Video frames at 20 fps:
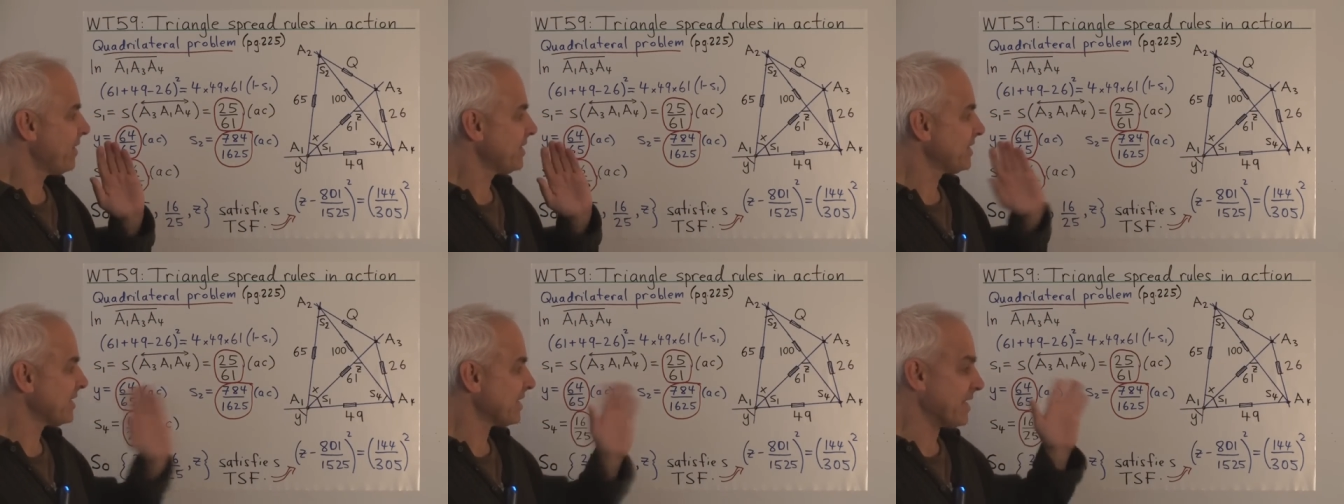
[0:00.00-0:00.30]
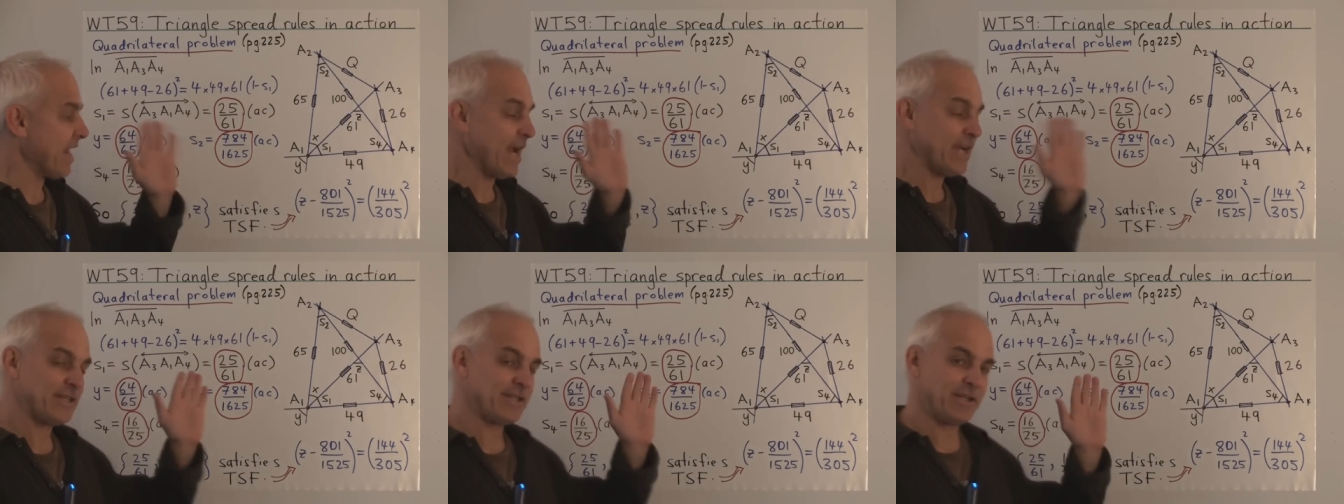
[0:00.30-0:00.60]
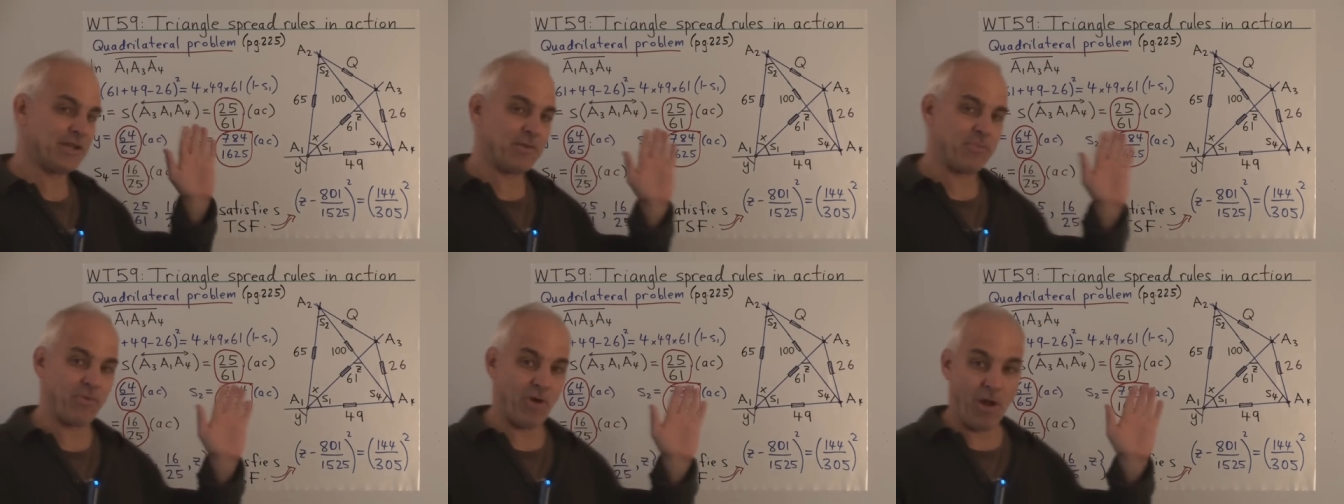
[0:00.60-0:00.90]
This is an
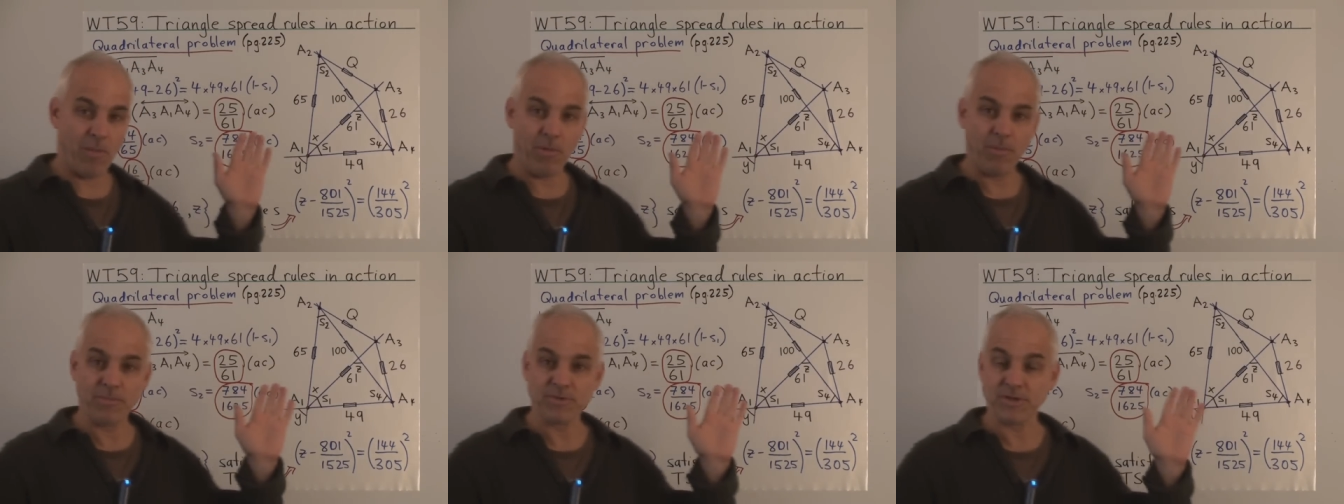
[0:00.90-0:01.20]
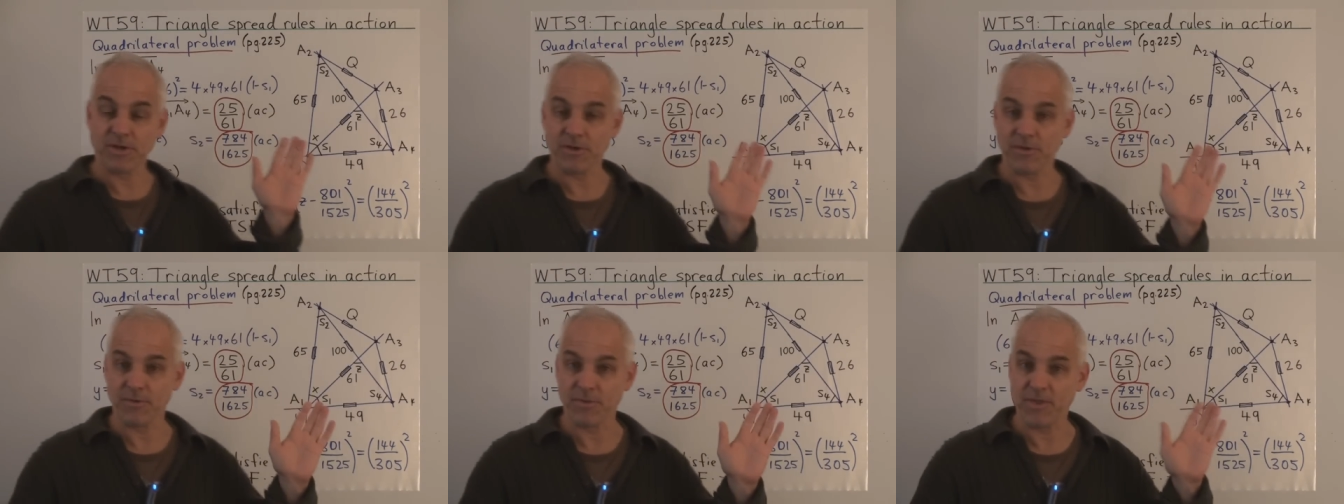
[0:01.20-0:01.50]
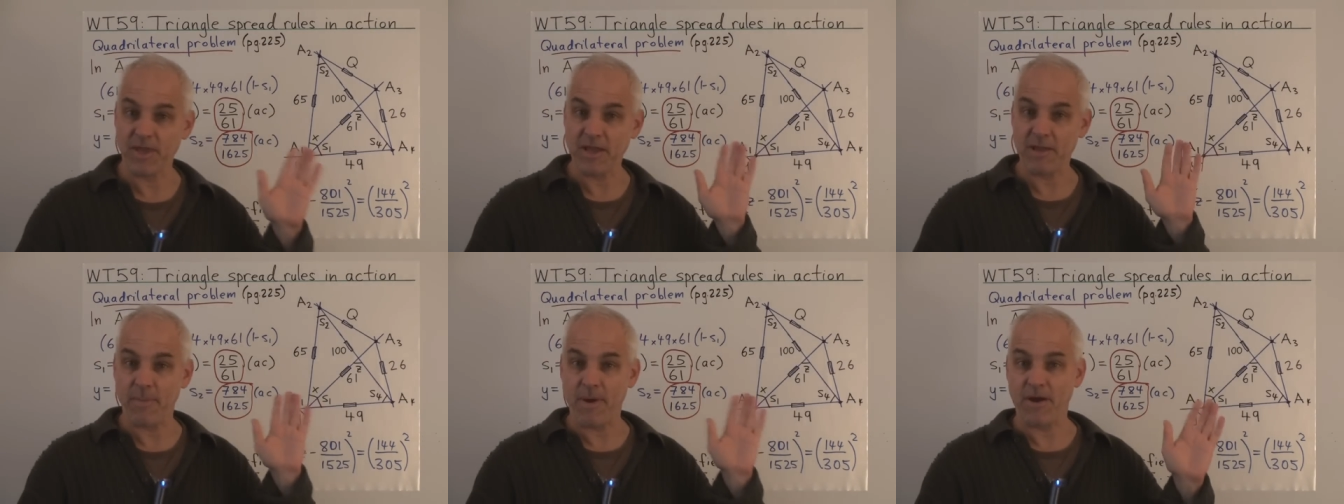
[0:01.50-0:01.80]
excellent problem to
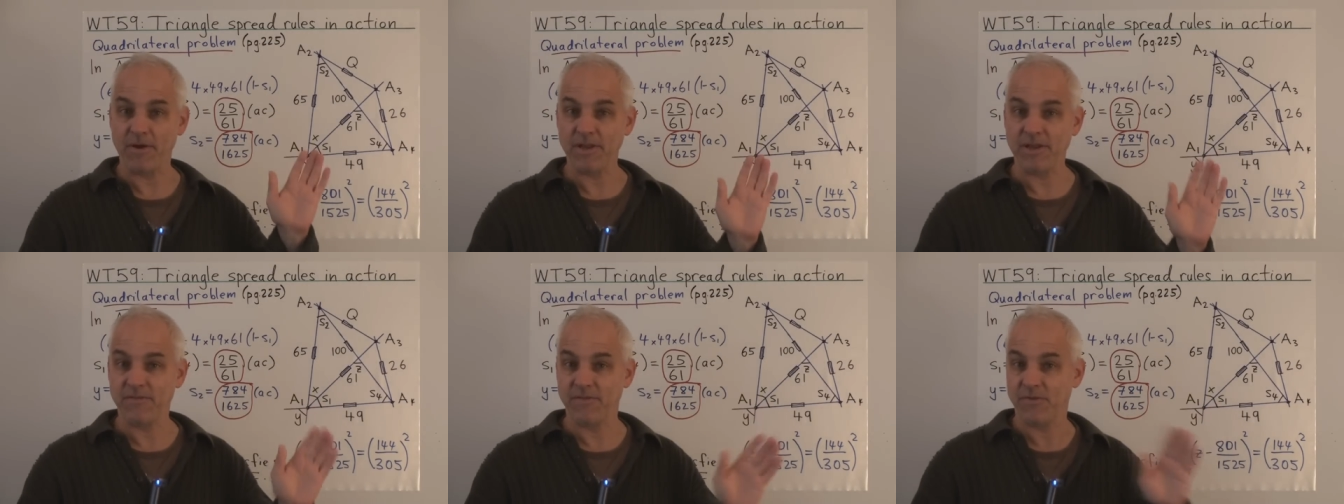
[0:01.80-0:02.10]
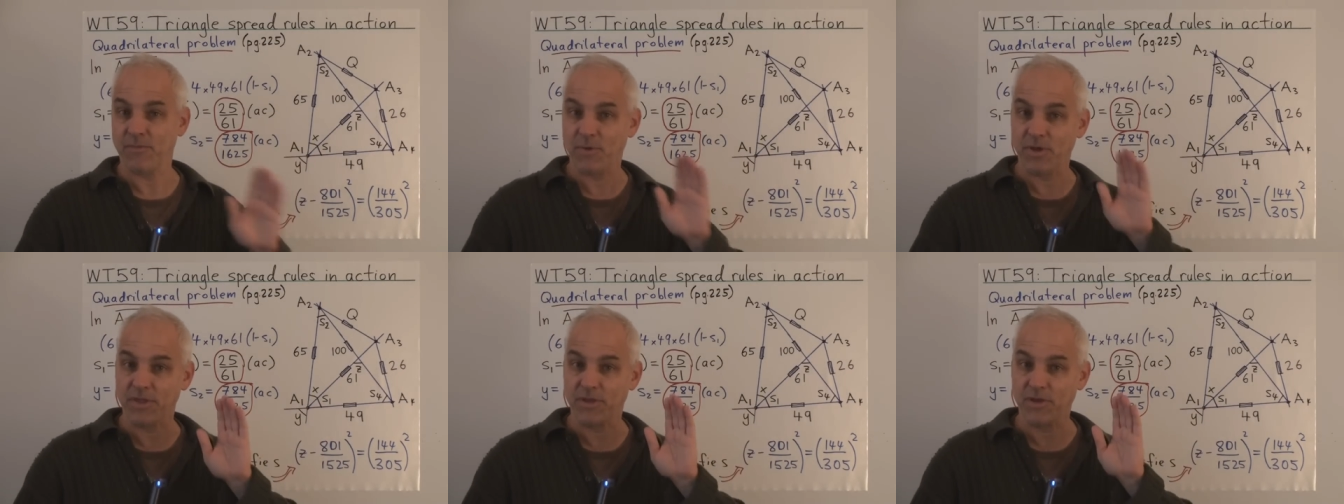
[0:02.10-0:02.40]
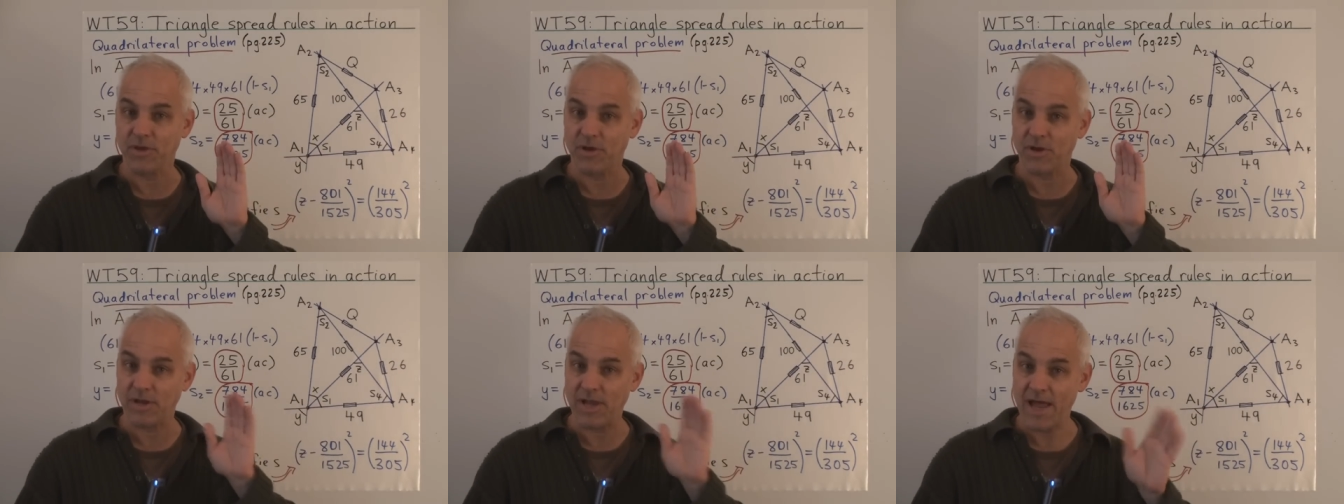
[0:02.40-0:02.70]
think about even
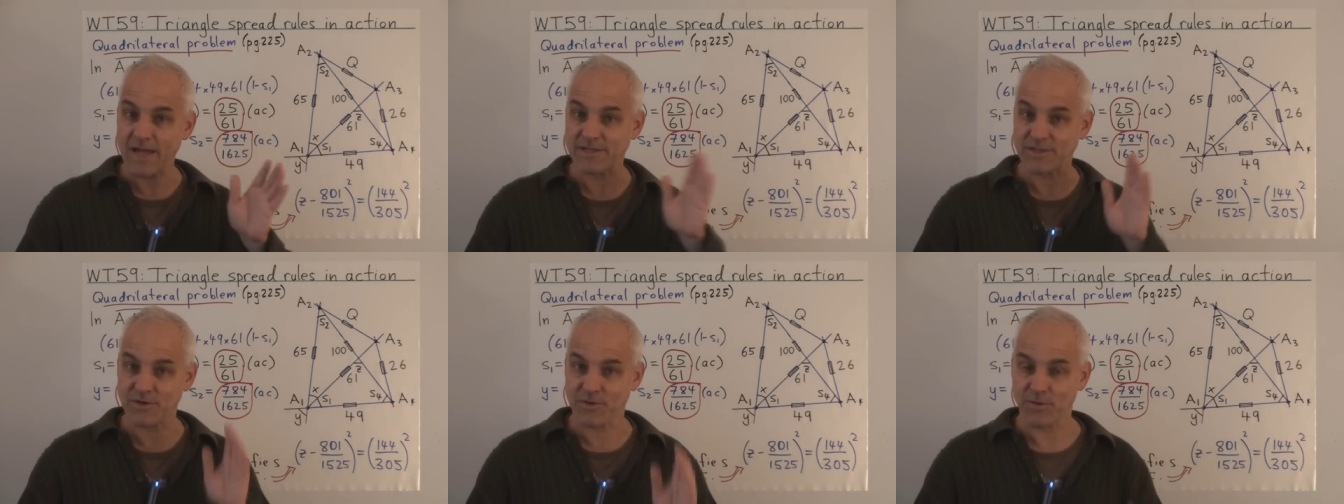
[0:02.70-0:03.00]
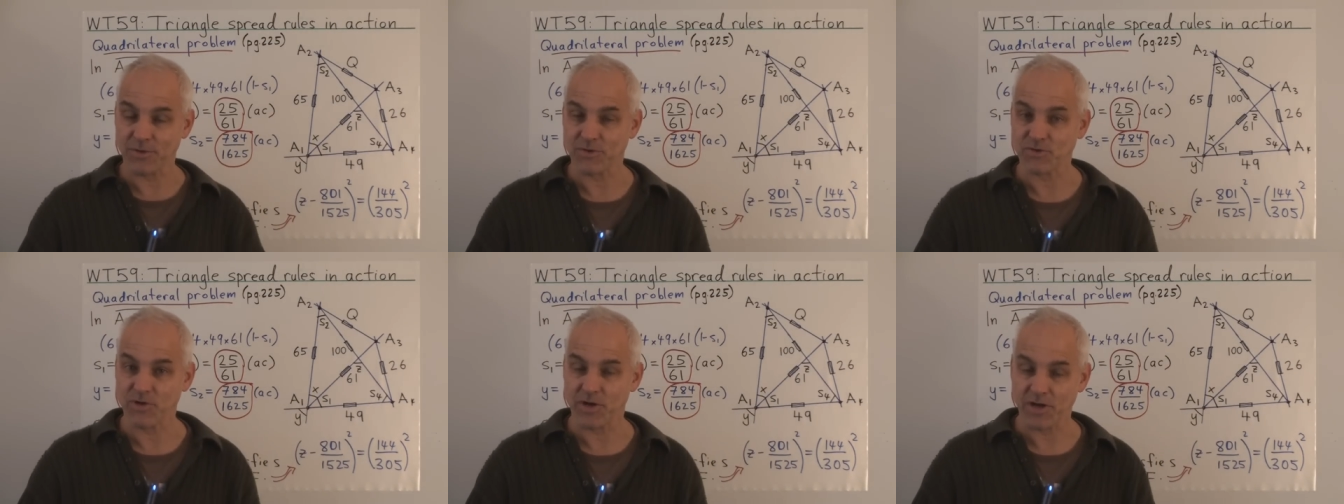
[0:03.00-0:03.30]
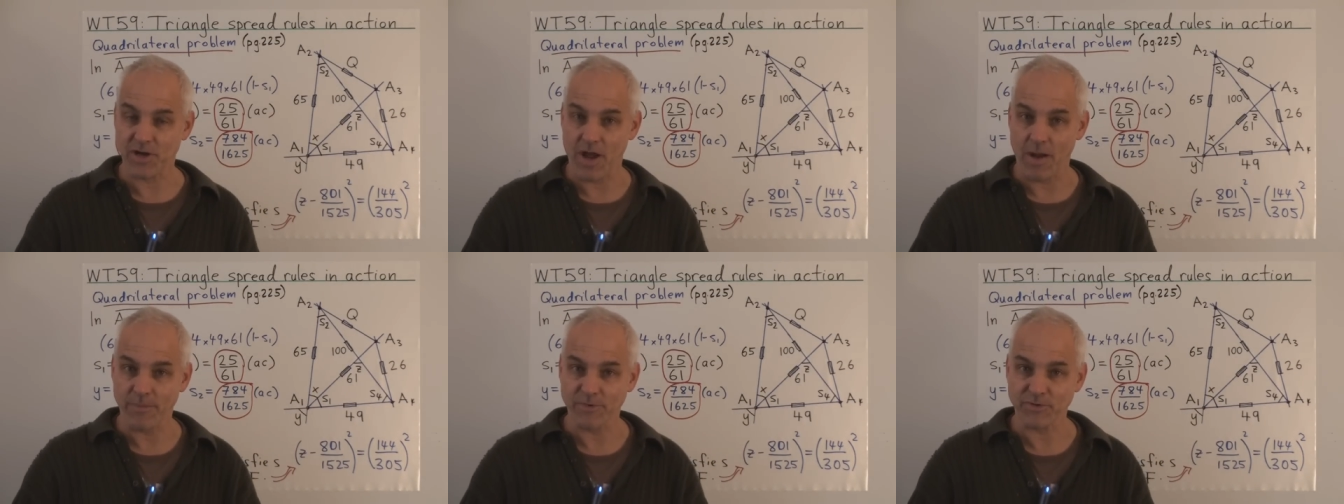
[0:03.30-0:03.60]
with classical
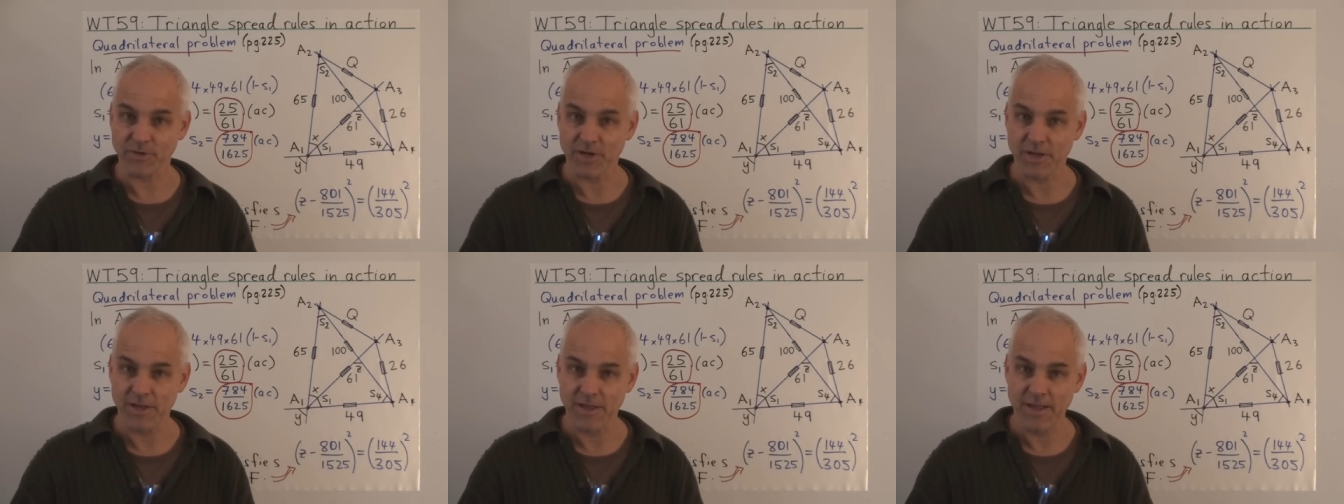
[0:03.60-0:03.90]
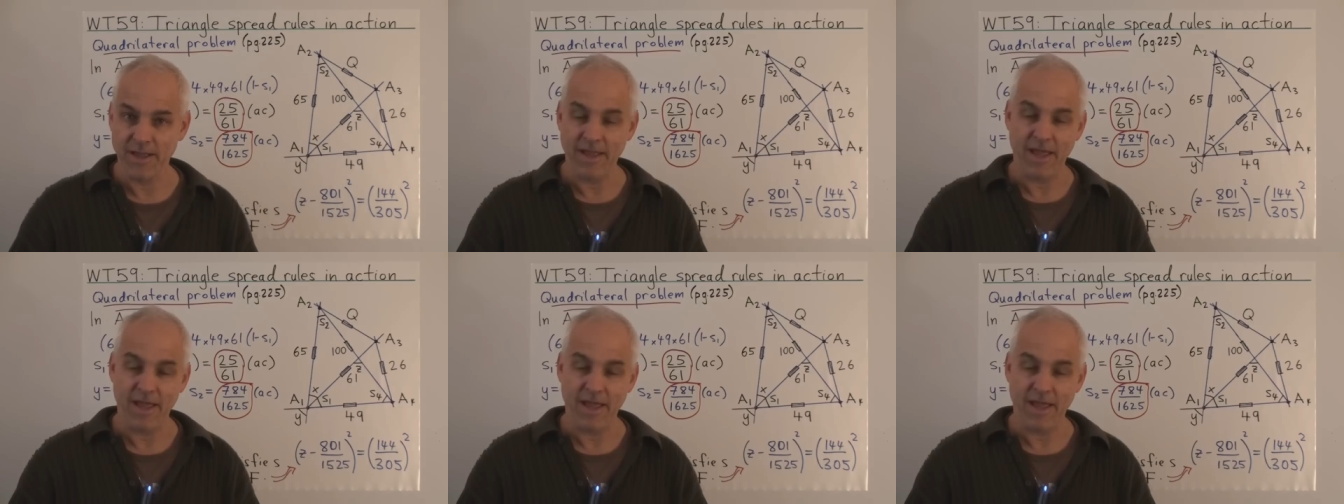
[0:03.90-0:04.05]
trigonometry.